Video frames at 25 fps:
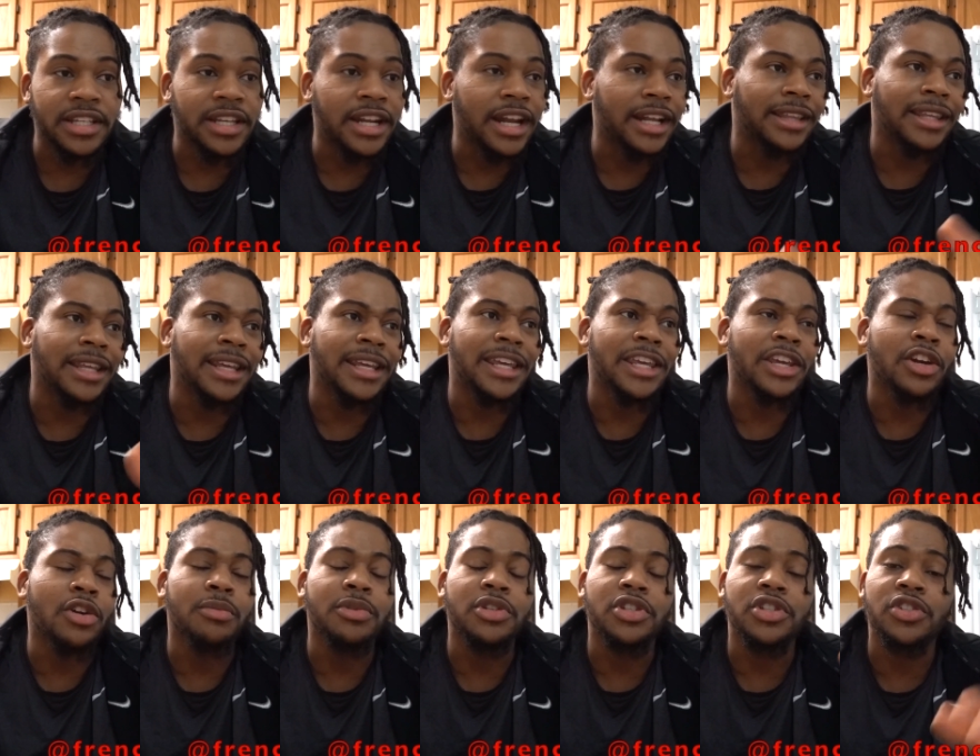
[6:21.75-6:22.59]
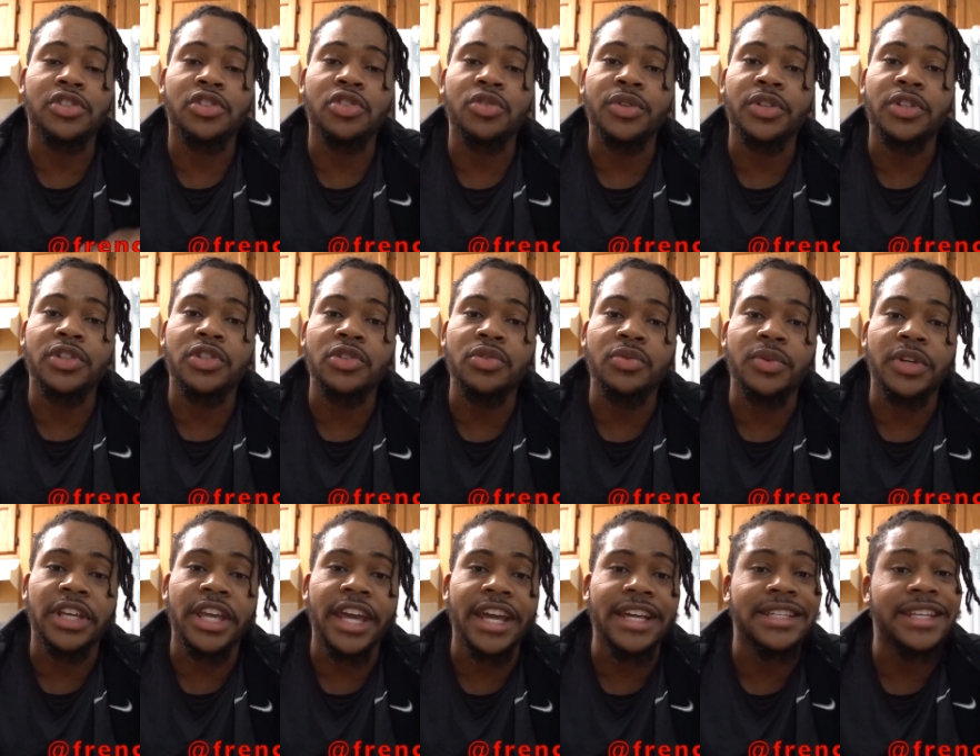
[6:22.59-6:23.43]
And I think humans should do it too,
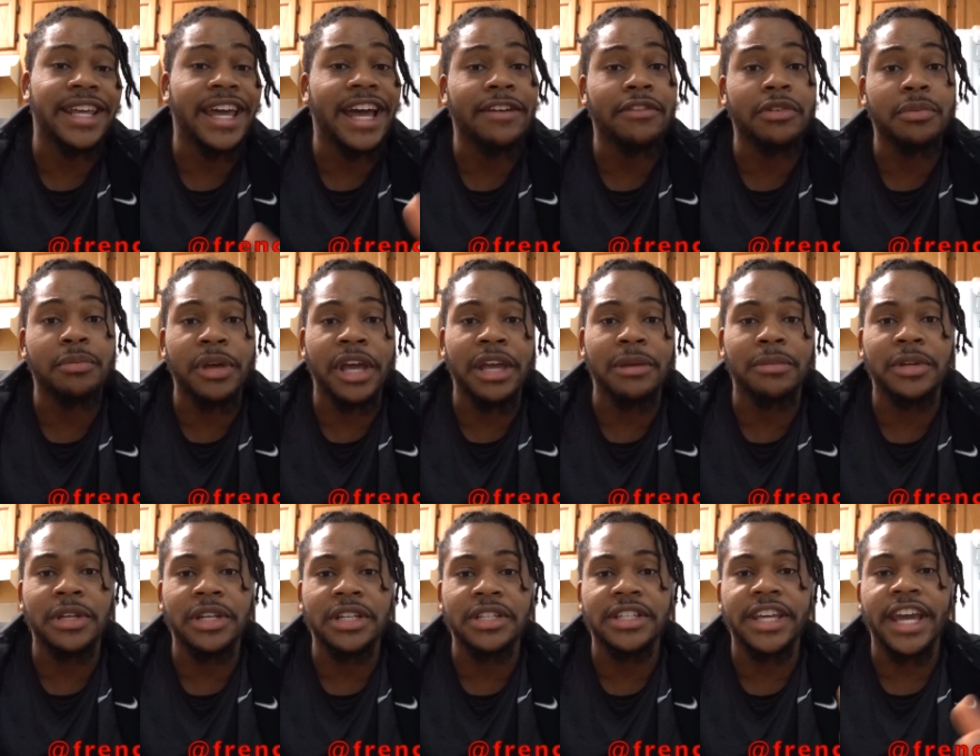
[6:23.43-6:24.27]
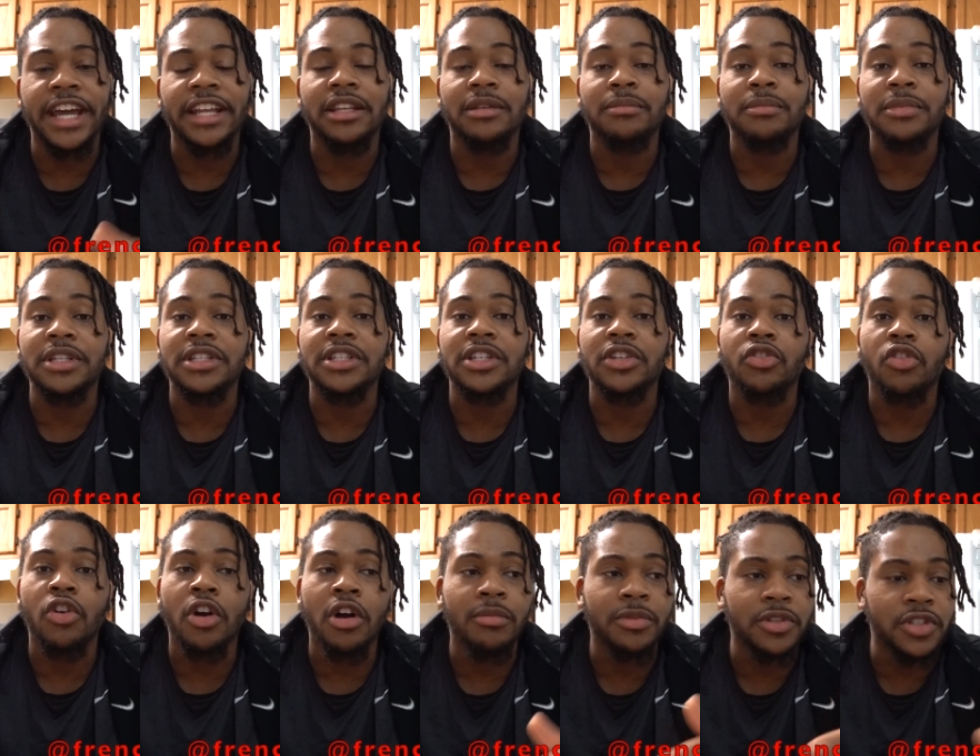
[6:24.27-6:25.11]
in case they have a baby that's got the missing
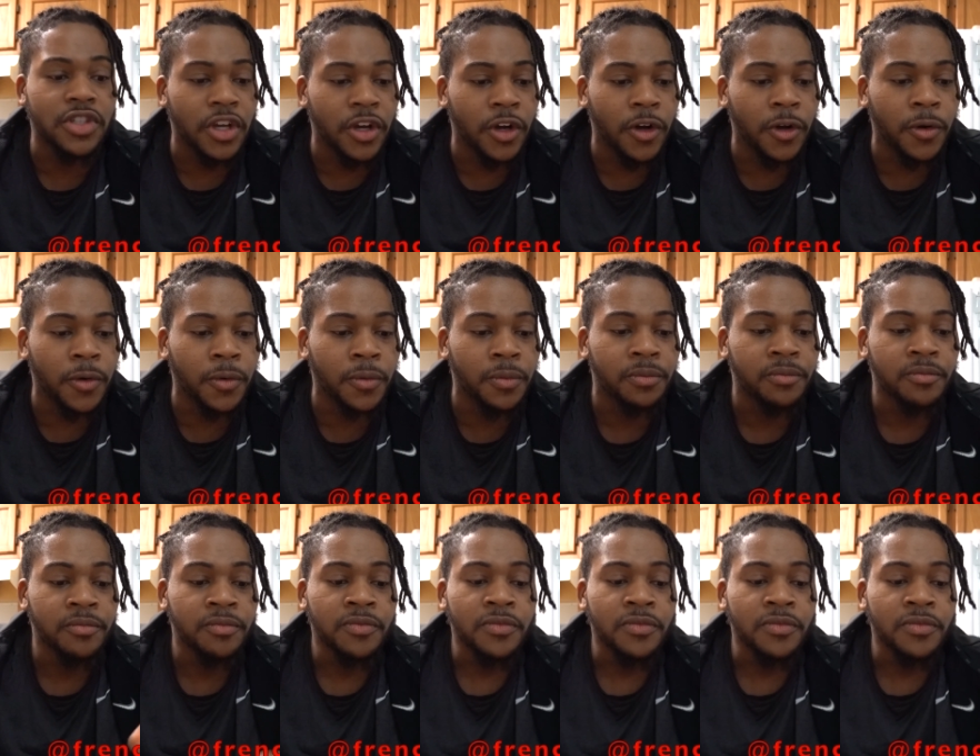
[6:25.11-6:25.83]
chromosome,